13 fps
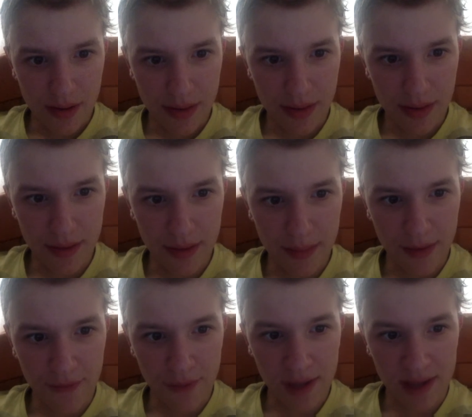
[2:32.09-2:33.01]
this is my
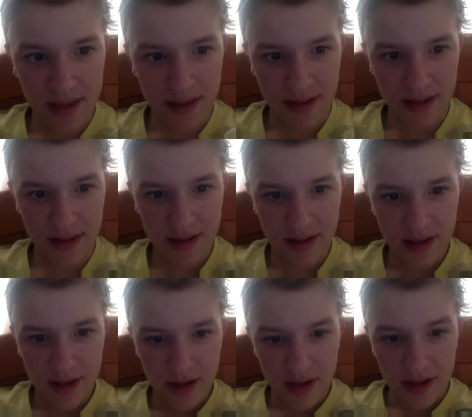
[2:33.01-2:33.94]
friend,
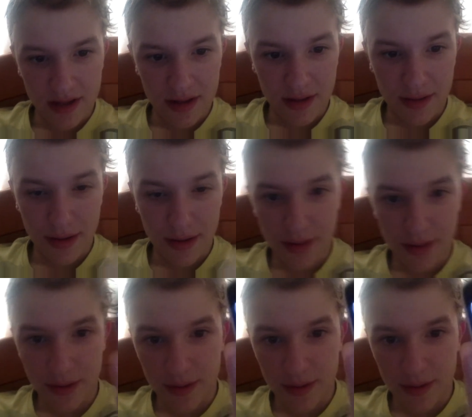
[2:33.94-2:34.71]
and the